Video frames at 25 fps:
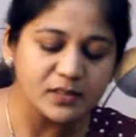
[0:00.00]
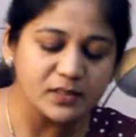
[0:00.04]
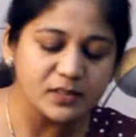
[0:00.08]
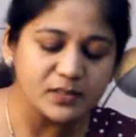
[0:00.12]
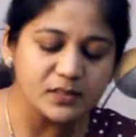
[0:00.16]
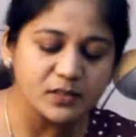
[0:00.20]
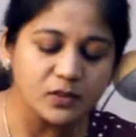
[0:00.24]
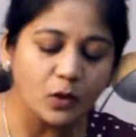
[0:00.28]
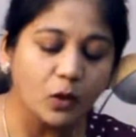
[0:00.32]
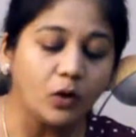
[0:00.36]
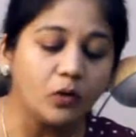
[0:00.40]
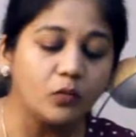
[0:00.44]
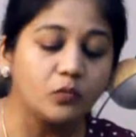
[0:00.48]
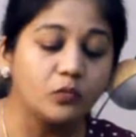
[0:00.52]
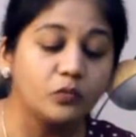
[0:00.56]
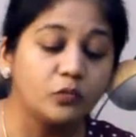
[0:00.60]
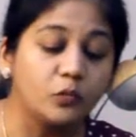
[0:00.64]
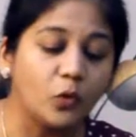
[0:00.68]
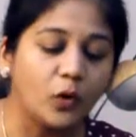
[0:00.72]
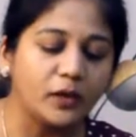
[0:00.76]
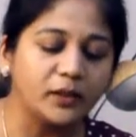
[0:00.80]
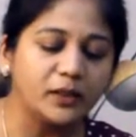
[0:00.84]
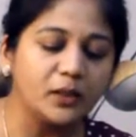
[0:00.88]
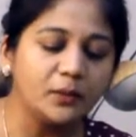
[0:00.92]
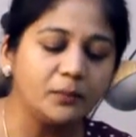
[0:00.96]
is your
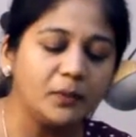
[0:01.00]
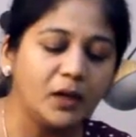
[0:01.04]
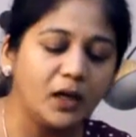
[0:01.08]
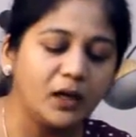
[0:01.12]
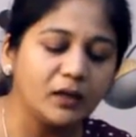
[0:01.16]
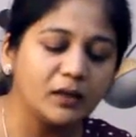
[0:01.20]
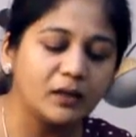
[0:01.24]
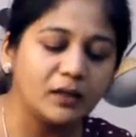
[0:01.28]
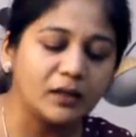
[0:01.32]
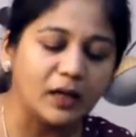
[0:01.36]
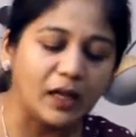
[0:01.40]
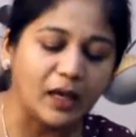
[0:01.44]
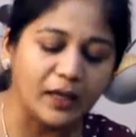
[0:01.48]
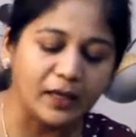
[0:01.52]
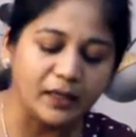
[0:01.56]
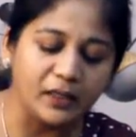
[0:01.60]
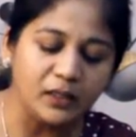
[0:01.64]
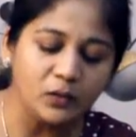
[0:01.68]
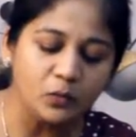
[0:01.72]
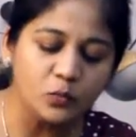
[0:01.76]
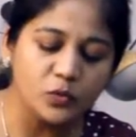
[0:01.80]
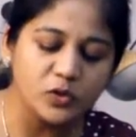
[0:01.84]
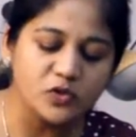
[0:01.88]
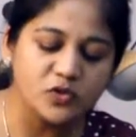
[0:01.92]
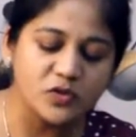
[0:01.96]
watermark line,